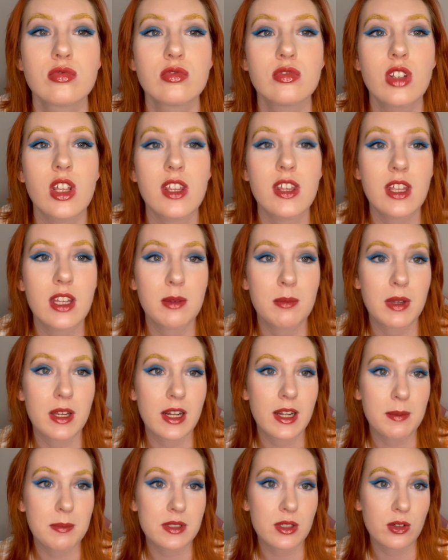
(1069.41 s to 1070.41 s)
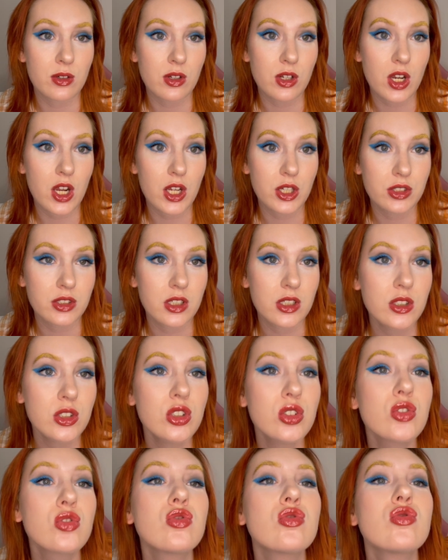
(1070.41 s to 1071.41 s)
Do you think my lips are luscious?